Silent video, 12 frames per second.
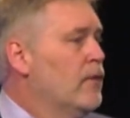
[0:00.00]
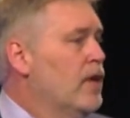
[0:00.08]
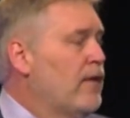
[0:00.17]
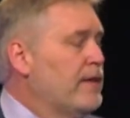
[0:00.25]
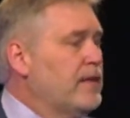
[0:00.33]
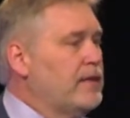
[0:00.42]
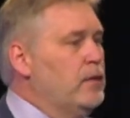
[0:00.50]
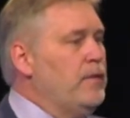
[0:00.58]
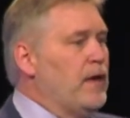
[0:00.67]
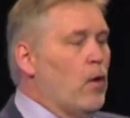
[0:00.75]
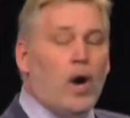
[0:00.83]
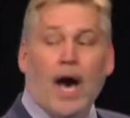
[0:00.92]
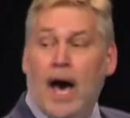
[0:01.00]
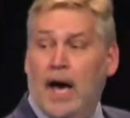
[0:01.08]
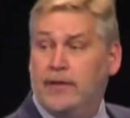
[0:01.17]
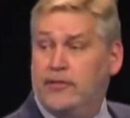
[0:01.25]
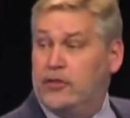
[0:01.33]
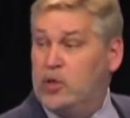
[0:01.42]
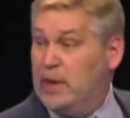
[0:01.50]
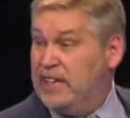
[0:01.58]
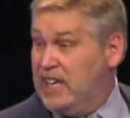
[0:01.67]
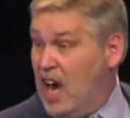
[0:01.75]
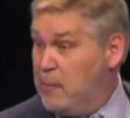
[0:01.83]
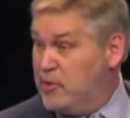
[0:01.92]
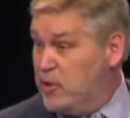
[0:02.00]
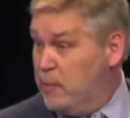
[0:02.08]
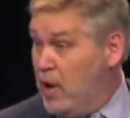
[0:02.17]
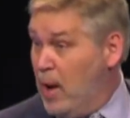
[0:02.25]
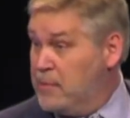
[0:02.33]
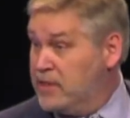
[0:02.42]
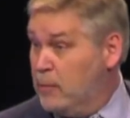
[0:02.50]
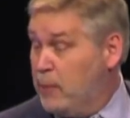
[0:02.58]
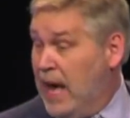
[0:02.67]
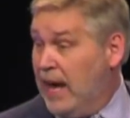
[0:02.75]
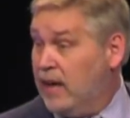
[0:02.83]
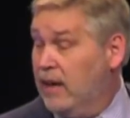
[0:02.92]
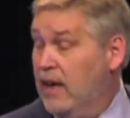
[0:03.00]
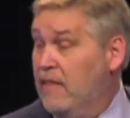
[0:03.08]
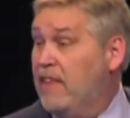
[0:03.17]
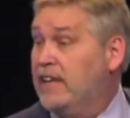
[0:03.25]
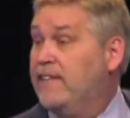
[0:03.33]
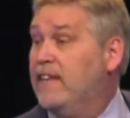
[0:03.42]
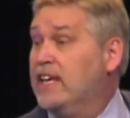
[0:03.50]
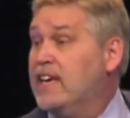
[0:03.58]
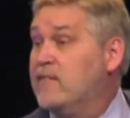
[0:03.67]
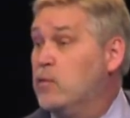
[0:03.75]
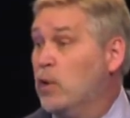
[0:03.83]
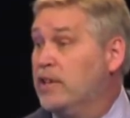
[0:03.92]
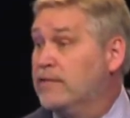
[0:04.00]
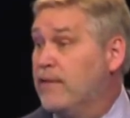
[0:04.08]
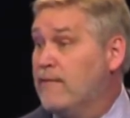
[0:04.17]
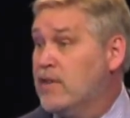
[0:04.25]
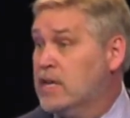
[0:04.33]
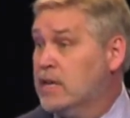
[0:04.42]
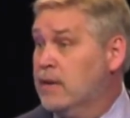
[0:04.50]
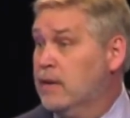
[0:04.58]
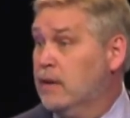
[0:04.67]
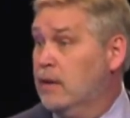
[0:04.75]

If I said, do the odd stoichiometry problems in the back, they did the even ones for fun.